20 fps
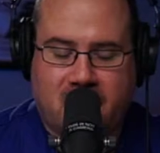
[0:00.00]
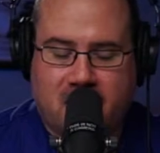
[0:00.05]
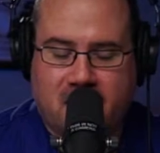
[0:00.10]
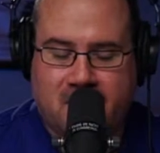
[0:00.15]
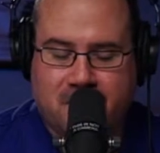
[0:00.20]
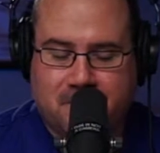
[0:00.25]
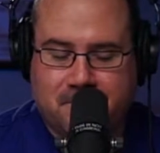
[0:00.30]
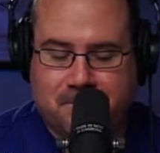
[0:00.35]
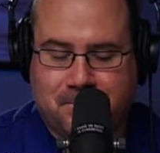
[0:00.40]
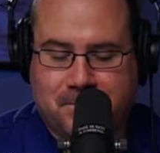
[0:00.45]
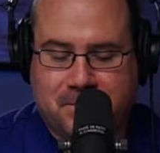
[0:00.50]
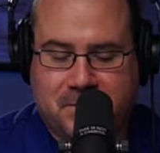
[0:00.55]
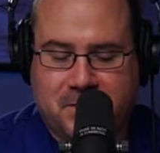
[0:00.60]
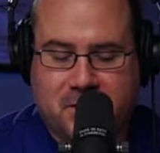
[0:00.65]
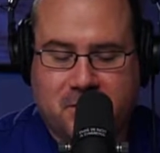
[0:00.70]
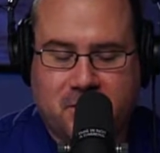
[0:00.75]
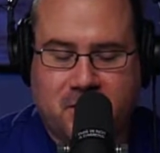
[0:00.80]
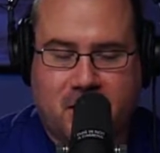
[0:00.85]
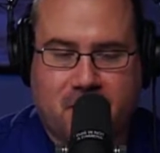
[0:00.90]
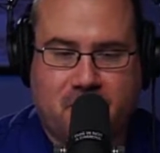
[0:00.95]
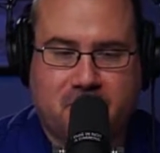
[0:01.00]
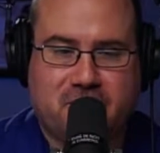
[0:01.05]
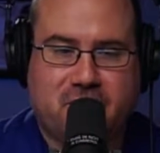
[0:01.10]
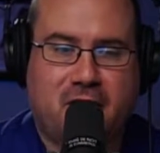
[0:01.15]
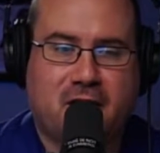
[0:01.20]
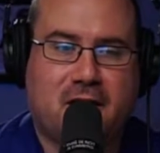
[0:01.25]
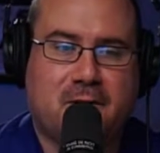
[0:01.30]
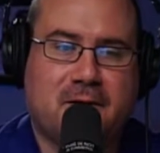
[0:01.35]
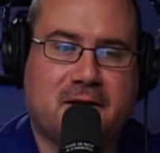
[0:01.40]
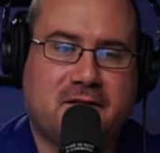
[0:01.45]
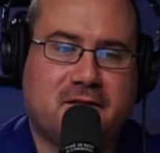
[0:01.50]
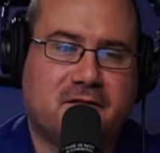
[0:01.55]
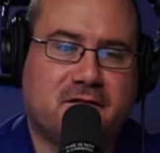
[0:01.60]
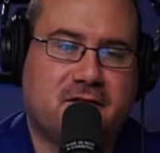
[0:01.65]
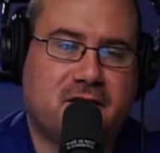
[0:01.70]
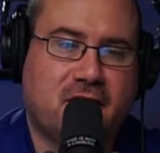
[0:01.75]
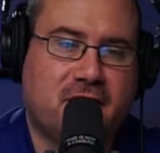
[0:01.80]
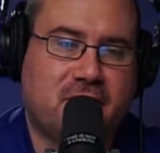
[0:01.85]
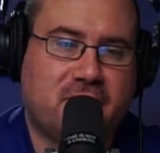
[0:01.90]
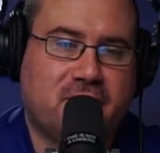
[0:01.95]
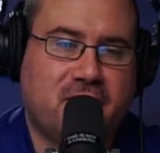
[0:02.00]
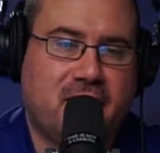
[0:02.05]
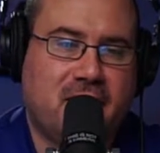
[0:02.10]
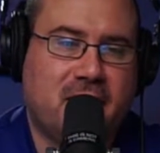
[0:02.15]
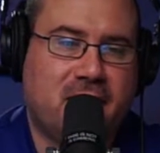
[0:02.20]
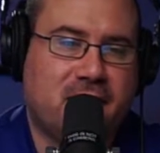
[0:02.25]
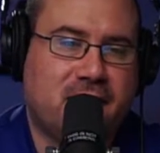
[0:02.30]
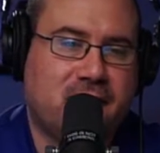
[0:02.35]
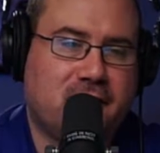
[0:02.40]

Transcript: Um, you and I were talking about this the other day,